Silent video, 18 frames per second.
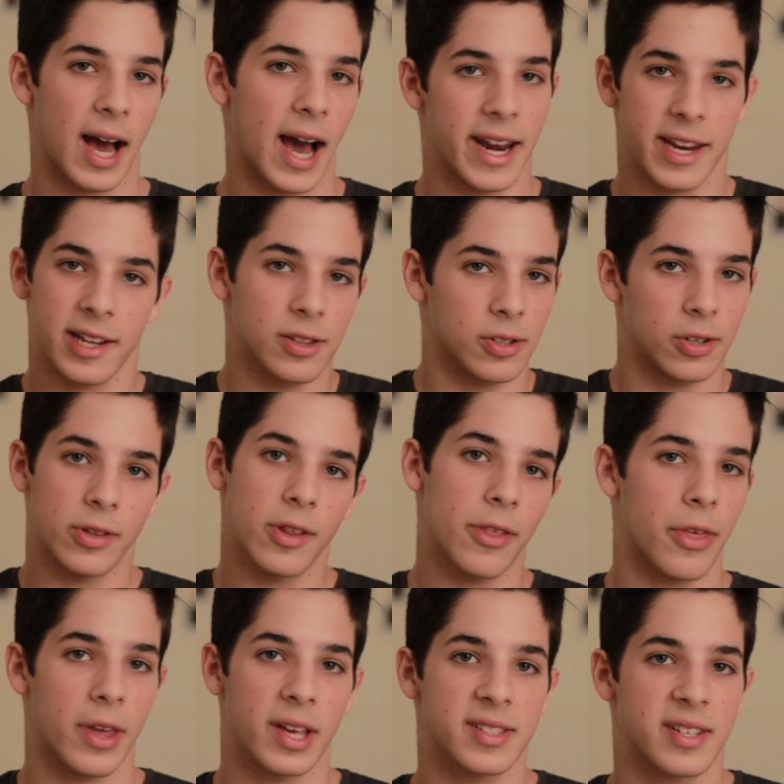I didn't learn the
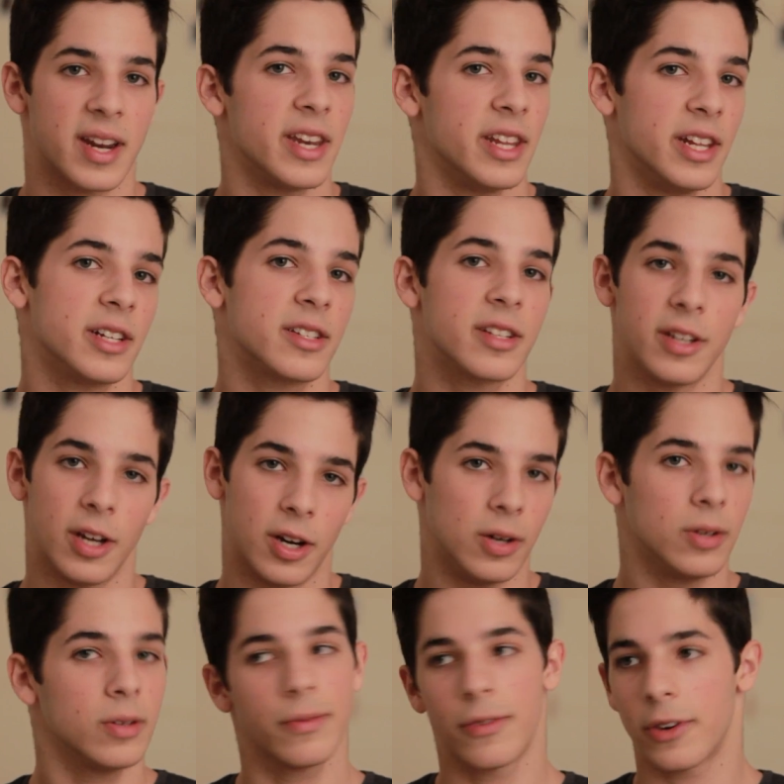things that I needed to
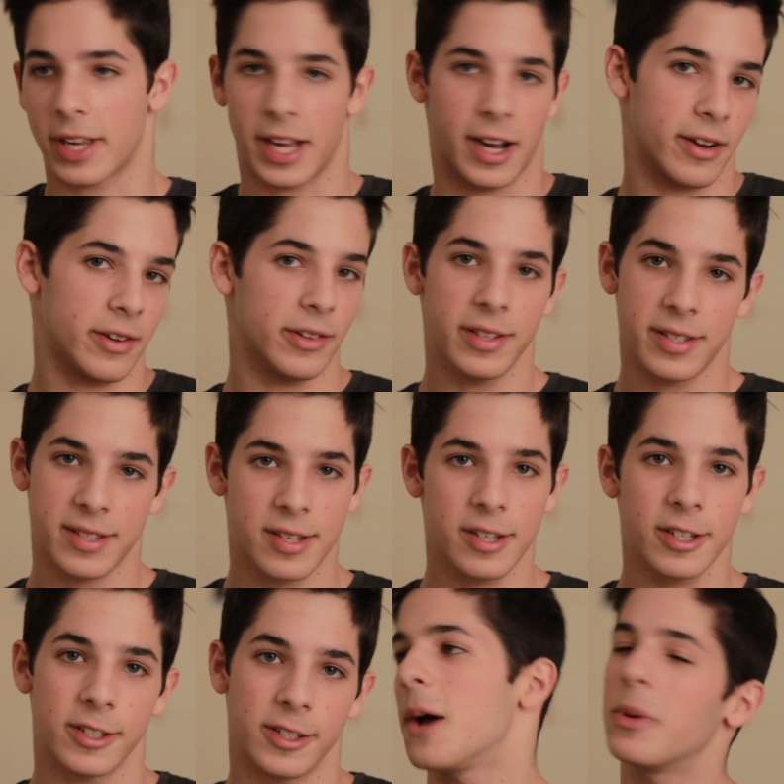know for Calculus
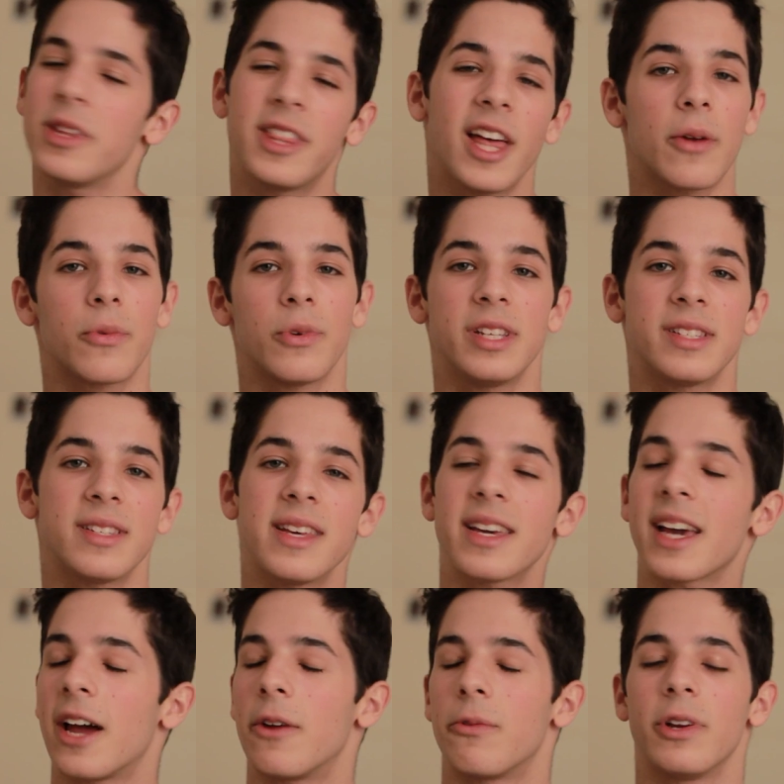2. And with that
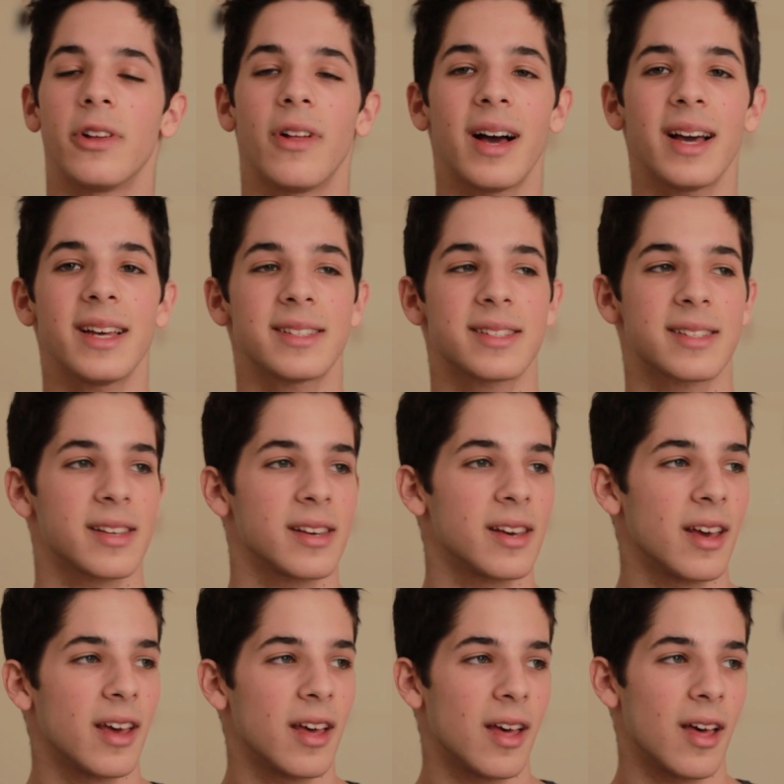reasoning, I realized
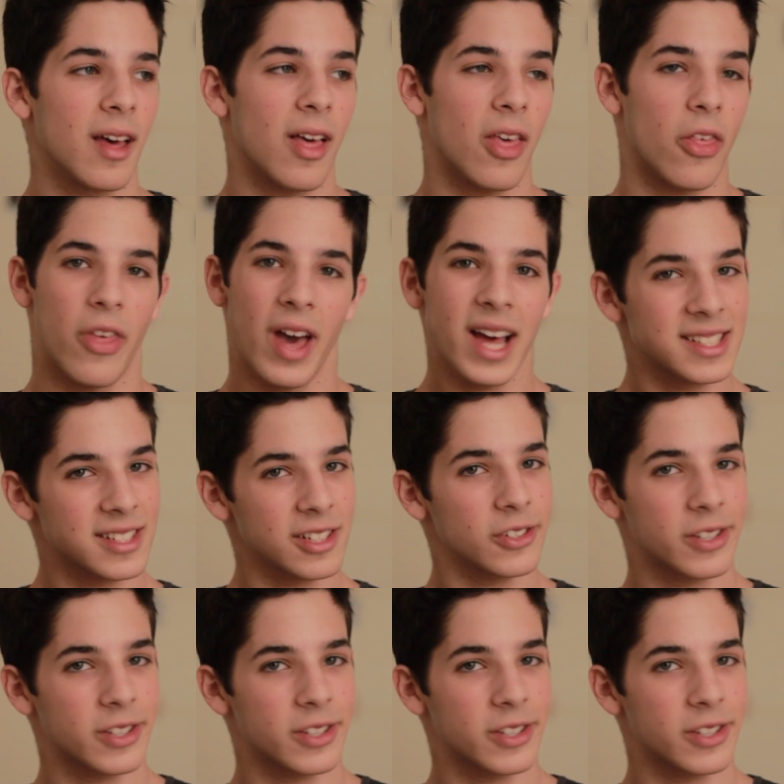that's